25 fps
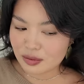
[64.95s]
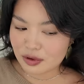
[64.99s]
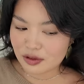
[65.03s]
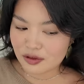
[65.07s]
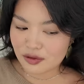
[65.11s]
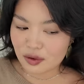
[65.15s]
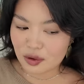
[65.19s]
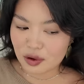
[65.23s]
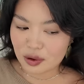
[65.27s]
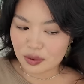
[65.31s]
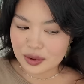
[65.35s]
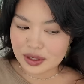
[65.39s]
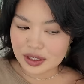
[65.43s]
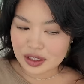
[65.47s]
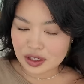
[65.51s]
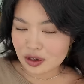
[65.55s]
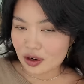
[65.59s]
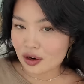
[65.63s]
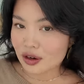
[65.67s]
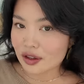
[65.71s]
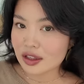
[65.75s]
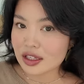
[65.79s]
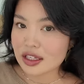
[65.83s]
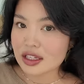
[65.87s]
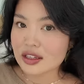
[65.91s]
before we
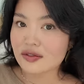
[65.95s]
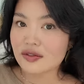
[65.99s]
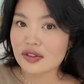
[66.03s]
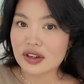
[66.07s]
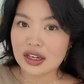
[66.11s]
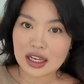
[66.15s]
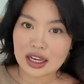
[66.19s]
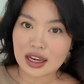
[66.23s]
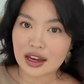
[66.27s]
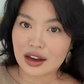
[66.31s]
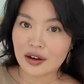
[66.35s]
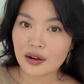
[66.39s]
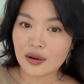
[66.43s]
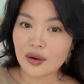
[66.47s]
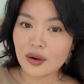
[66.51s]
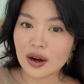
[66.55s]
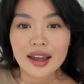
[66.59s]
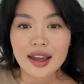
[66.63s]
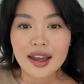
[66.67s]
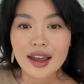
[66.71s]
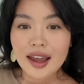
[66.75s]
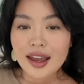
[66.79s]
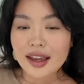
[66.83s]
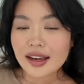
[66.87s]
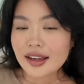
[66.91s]
start this video.
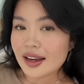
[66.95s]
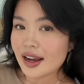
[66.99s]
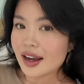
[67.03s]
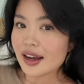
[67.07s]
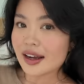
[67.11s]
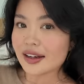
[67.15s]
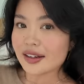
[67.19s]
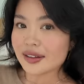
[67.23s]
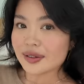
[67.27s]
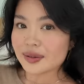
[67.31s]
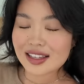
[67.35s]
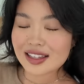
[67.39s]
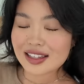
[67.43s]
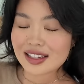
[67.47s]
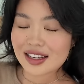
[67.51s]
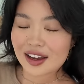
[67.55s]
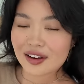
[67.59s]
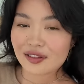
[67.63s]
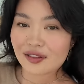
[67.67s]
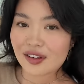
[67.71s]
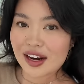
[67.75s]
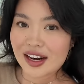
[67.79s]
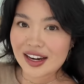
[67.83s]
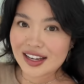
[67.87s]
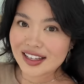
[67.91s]
And yeah, let's
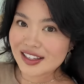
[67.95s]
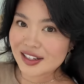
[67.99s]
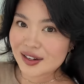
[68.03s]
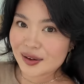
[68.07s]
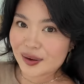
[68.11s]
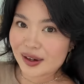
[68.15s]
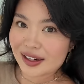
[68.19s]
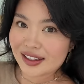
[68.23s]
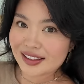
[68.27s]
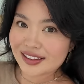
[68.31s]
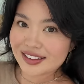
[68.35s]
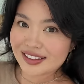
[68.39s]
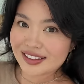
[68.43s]
get right into it.